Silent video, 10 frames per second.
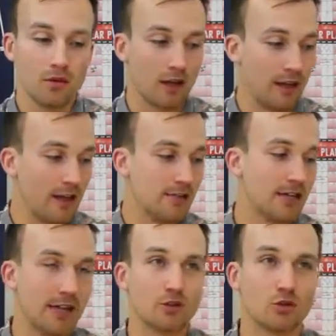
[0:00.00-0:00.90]
like
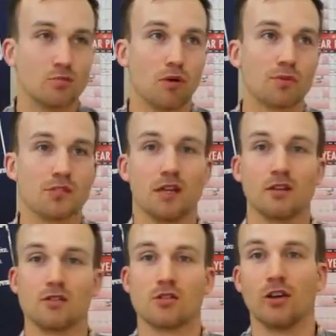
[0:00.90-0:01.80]
intellectual
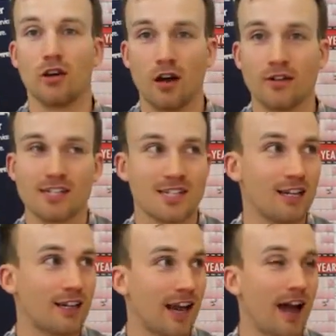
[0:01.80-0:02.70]
property. So
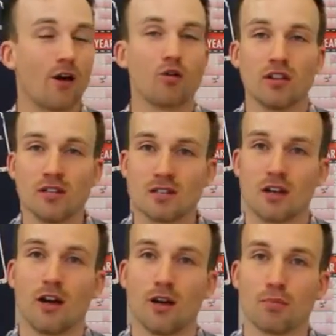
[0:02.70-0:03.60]
understanding how the
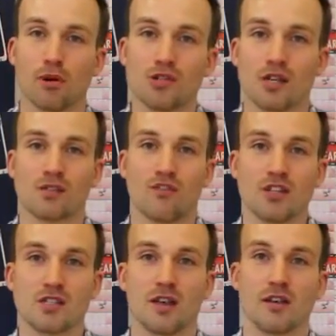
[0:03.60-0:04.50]
entire process
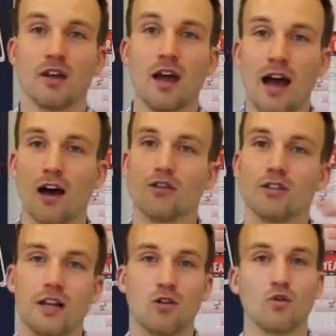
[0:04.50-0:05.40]
fits together. How do
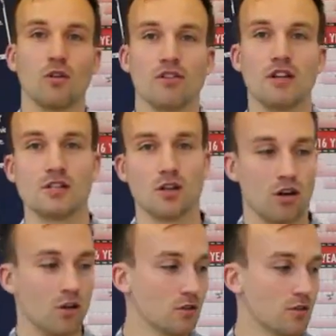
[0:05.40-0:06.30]
you take all of these
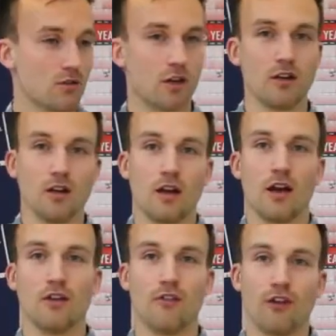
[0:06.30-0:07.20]
cogs, right,
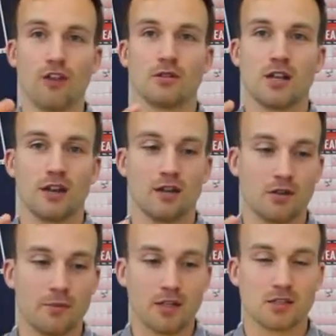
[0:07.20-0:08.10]
and you fit them together
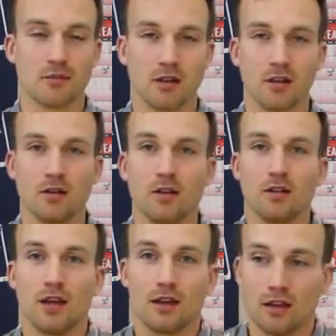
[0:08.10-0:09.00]
to make something
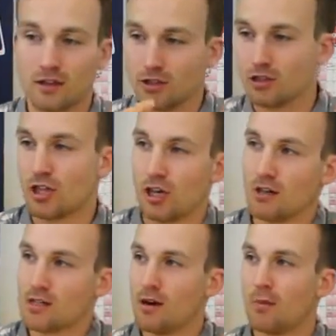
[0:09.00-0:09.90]
that like just
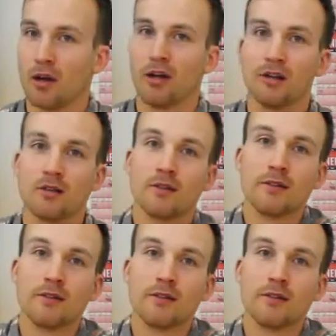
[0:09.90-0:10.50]
churns out money?